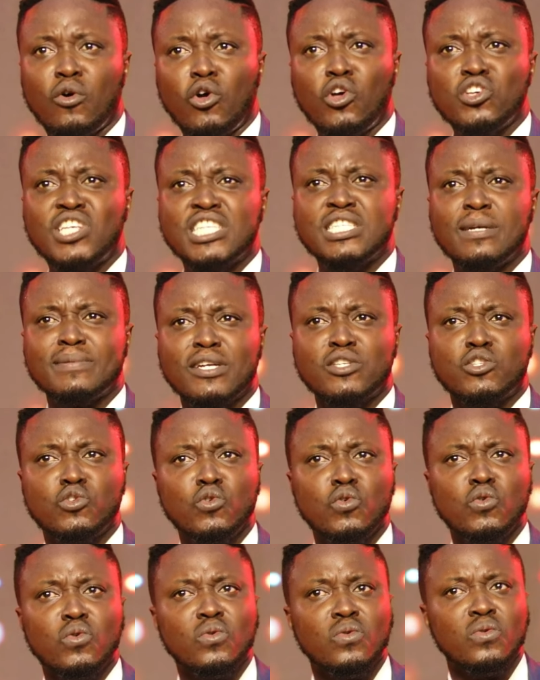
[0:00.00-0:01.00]
chapter 2,
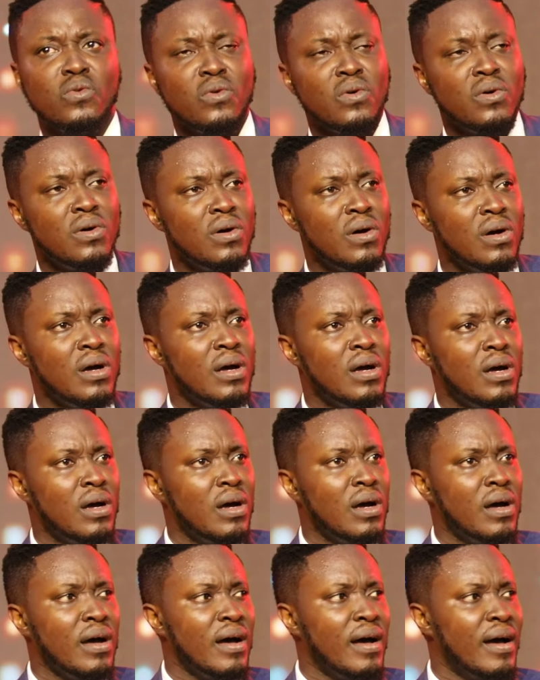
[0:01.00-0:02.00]

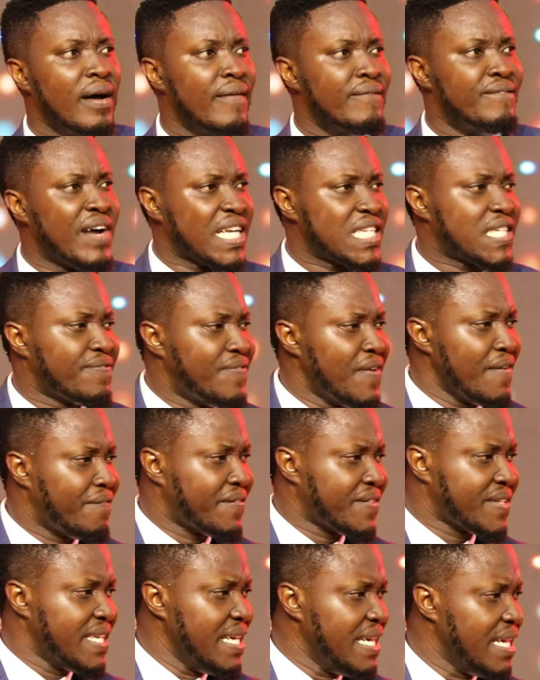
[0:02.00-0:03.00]
verse
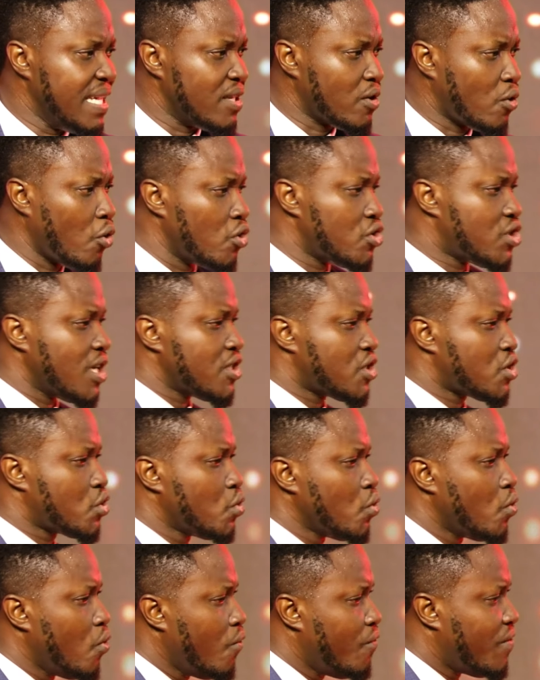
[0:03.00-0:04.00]
15. Colossians 2,
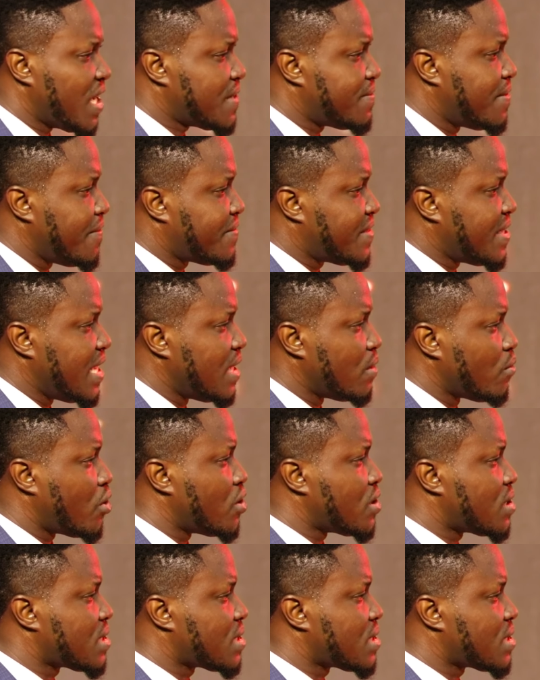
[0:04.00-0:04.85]
verse 15. What does it